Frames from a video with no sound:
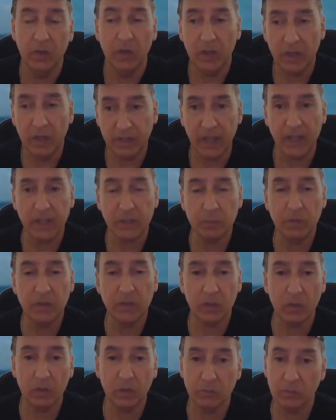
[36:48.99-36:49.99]
It takes me
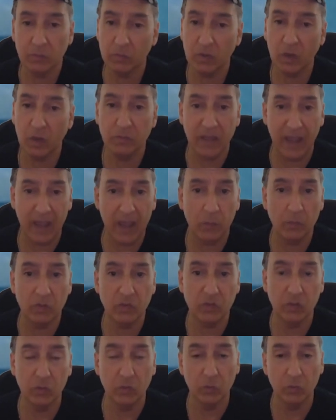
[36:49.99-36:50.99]
sometimes
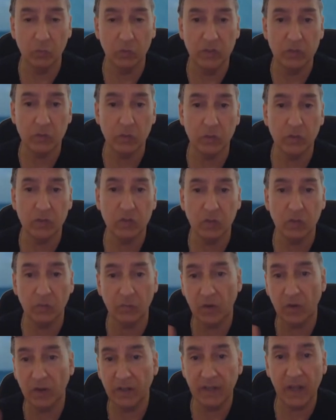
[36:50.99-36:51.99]
hours to do research to
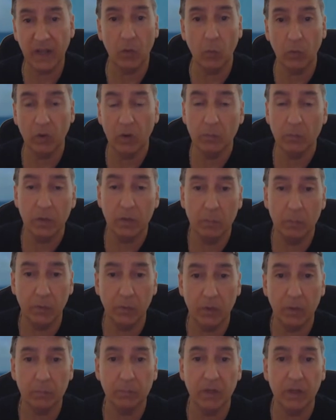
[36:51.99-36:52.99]
find out what I'm going to
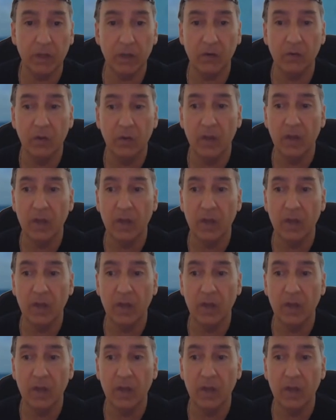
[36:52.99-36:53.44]
put up there,